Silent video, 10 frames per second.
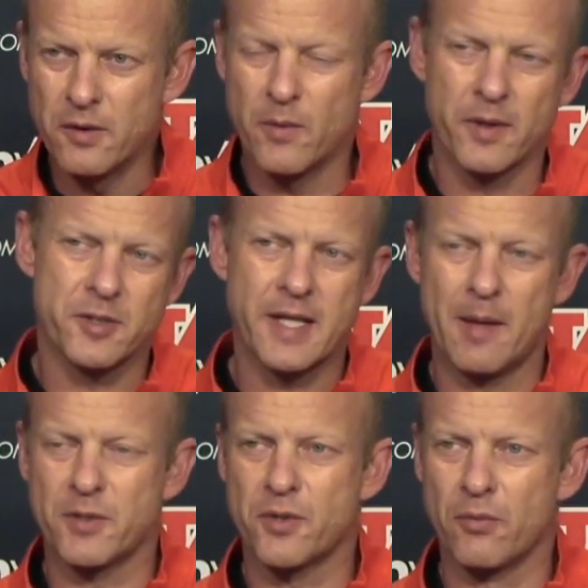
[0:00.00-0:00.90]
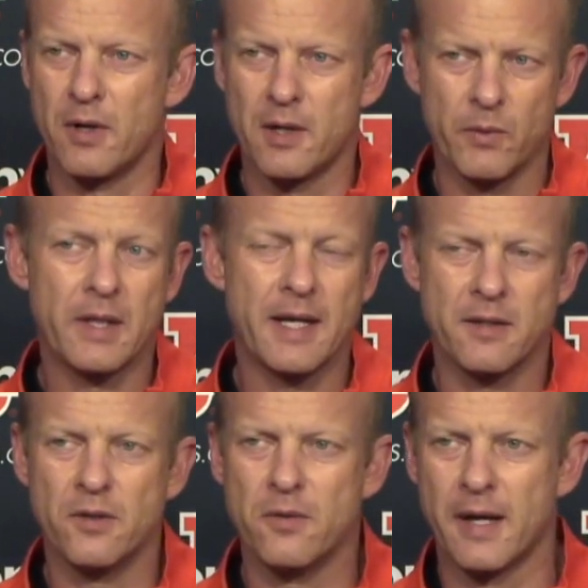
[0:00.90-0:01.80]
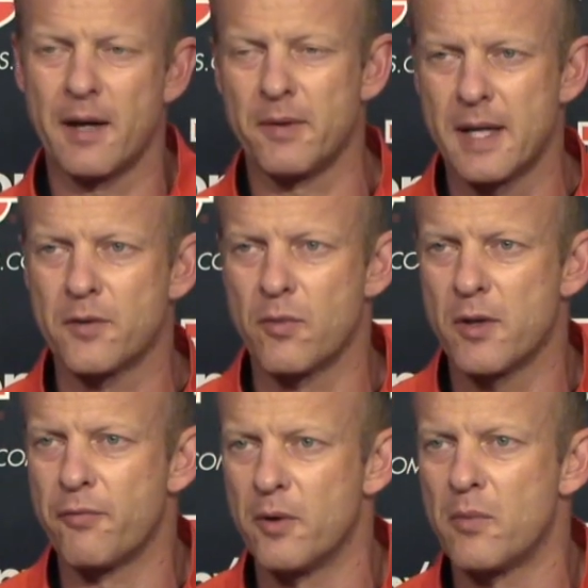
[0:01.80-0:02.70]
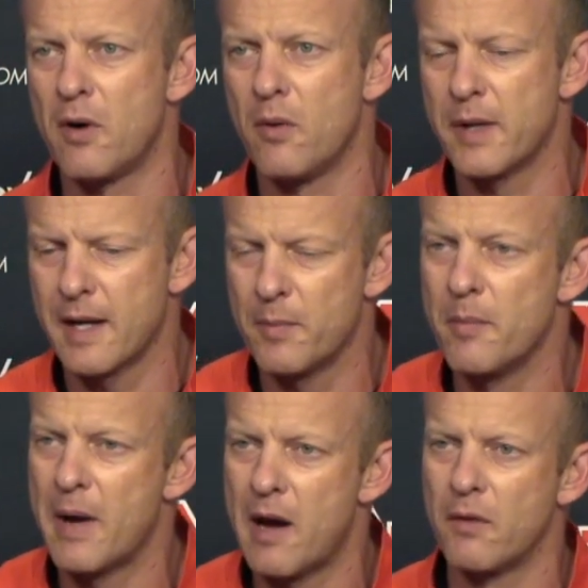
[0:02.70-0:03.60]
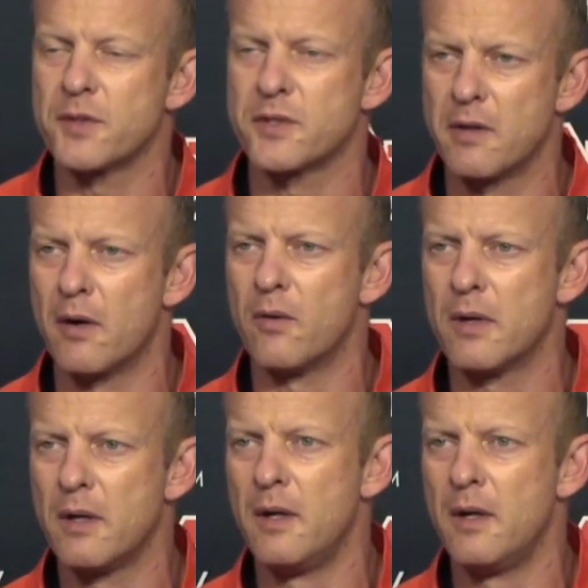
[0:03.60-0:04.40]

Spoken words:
They want to establish the run. We'd like to do that. We'd like to run the football. We've got to be balanced, though.